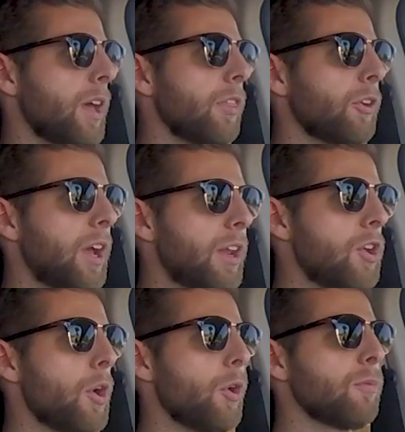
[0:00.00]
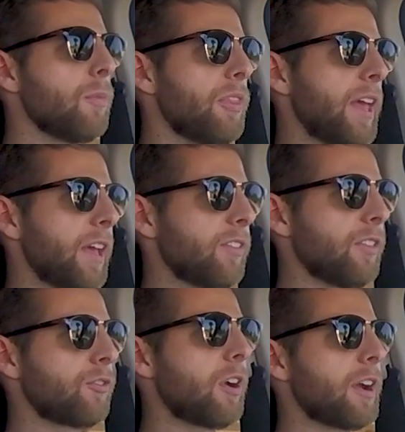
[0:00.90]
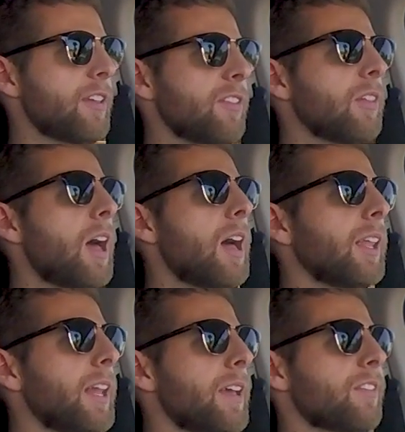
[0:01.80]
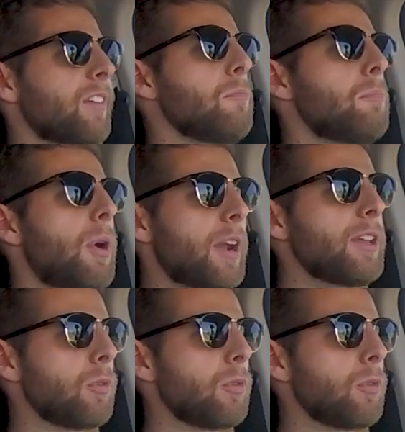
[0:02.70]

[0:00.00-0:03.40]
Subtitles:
of the other kind of noticeable things is the truck has a lot less body